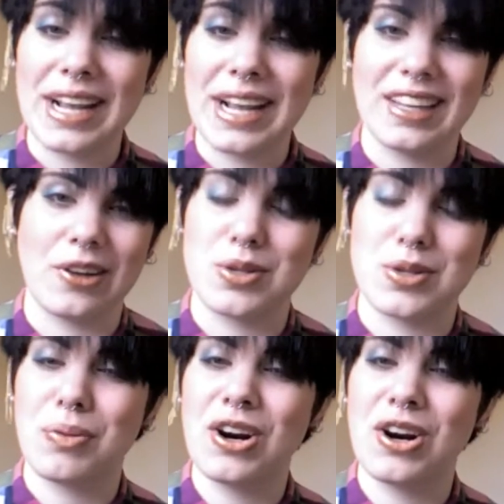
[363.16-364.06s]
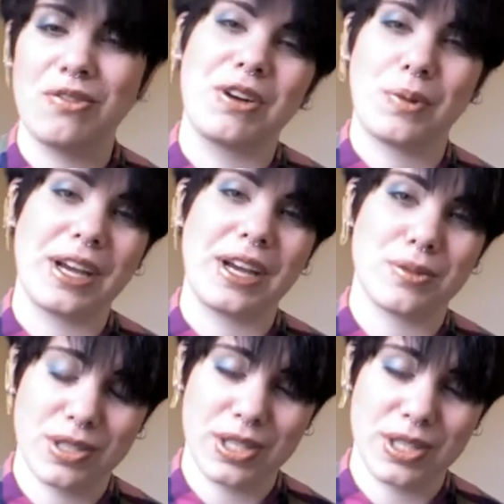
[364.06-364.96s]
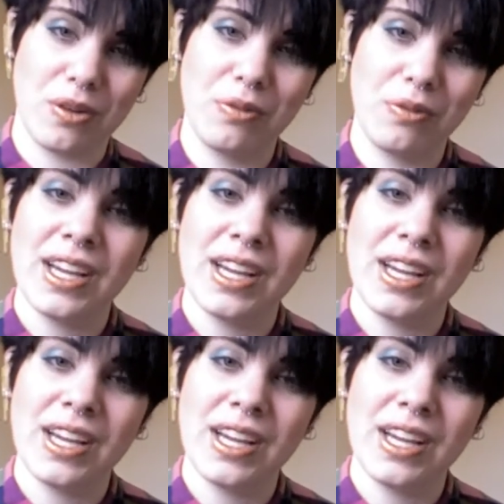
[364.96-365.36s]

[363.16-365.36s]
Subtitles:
I thought it was a perfect way to resolve